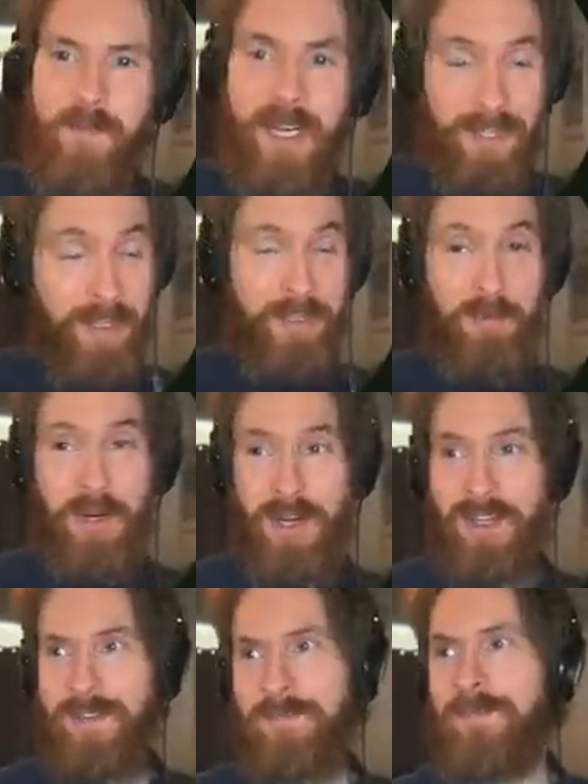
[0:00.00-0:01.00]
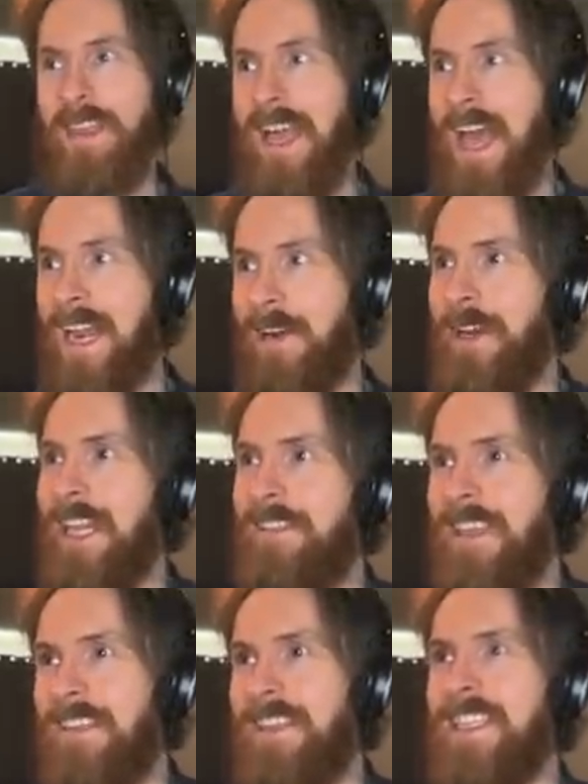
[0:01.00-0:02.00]
but it does work. And I really
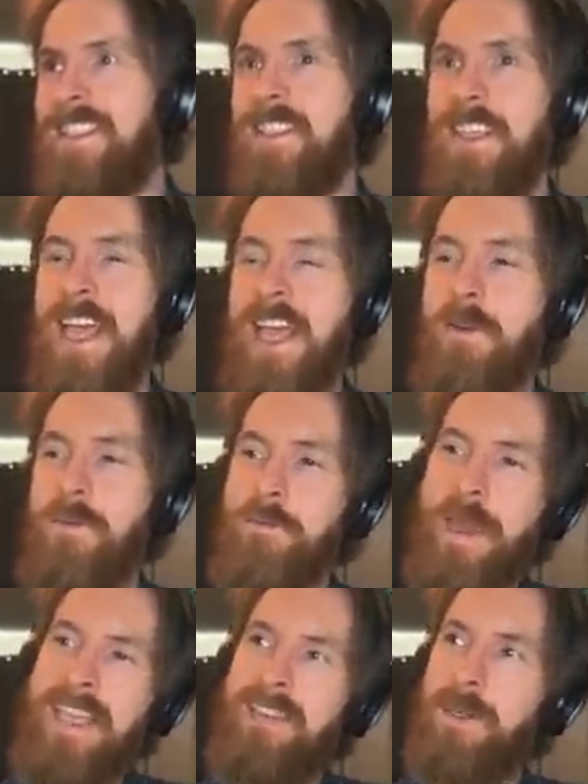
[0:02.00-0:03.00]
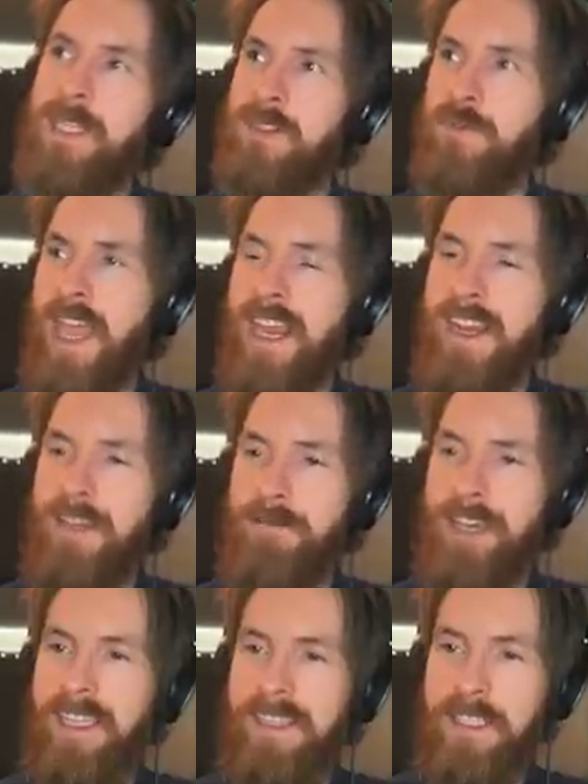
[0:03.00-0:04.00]
think this uh, matrix rain
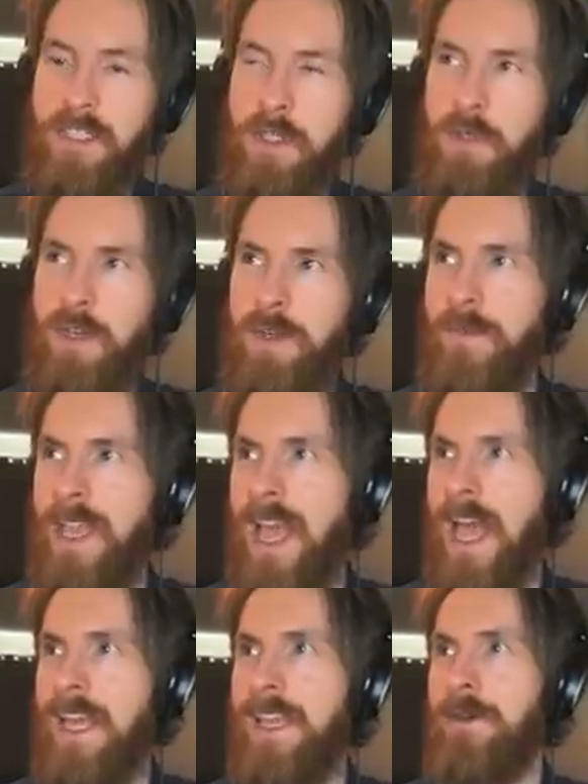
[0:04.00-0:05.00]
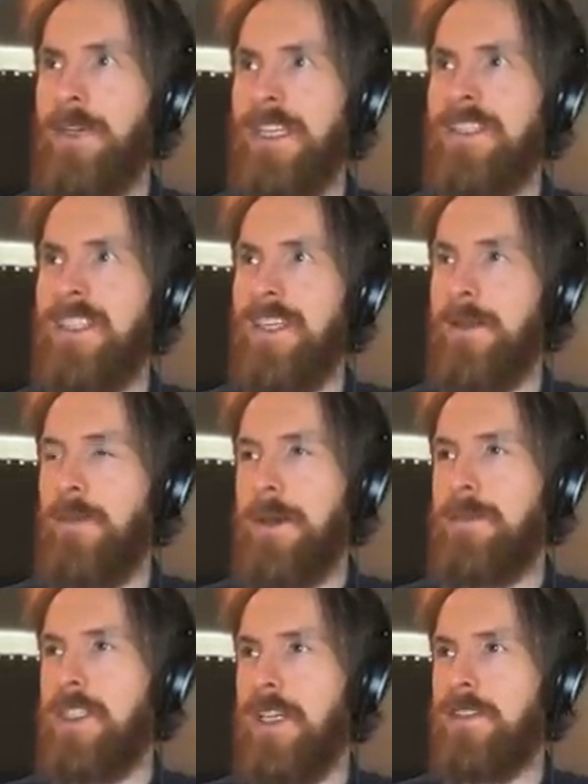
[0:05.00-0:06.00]
effect is cool. And here you can see the
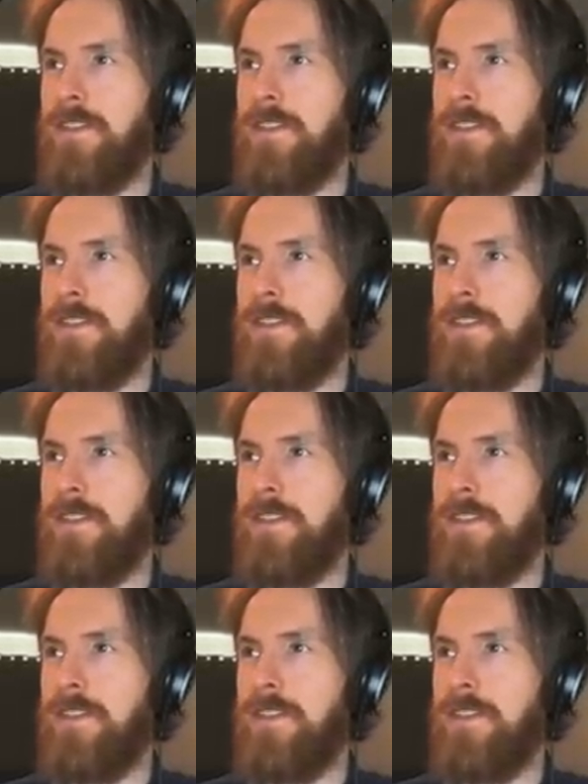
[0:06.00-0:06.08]
website